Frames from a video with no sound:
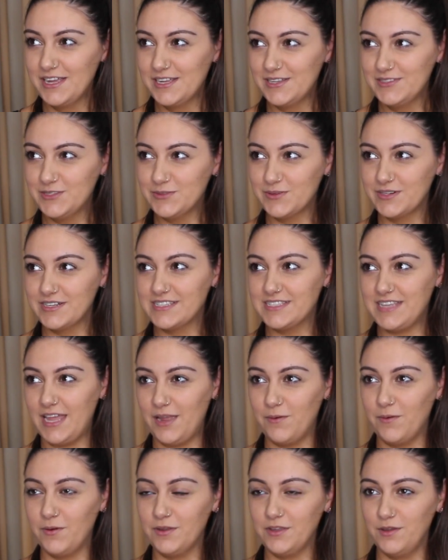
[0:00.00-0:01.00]
do you wanna
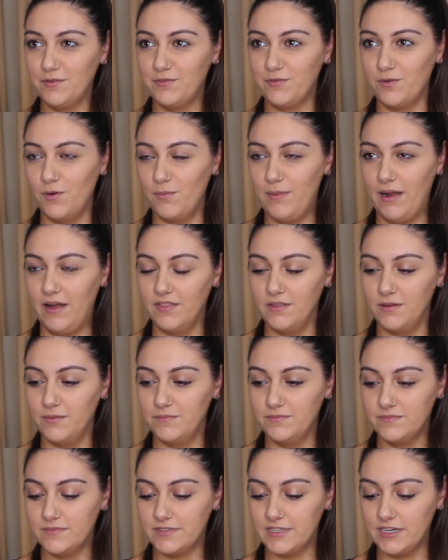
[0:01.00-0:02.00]
say what you thought about
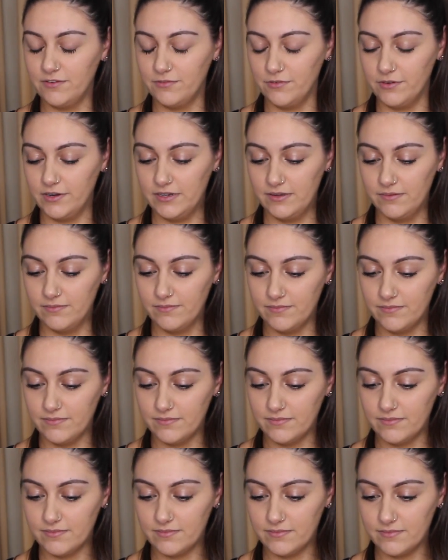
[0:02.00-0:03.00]
the delivery?
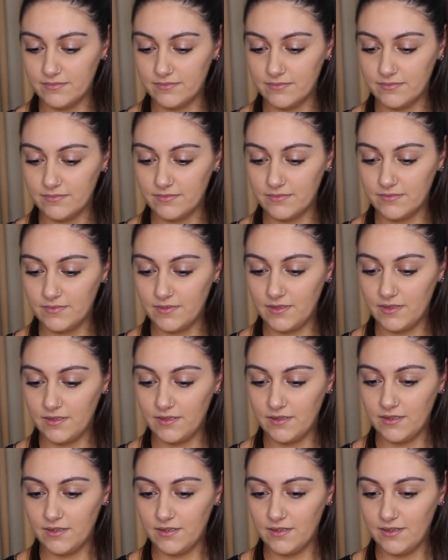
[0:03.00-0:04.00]

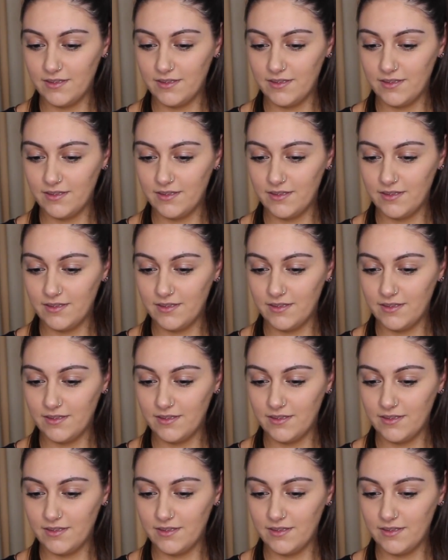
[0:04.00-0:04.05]
Eh?